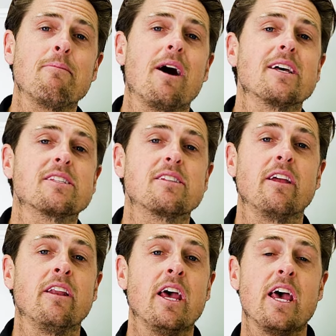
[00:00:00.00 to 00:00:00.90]

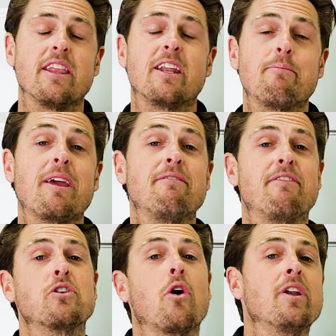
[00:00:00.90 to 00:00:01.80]
Marsden that have been
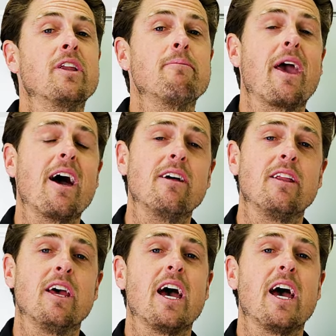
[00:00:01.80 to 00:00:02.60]
forgotten about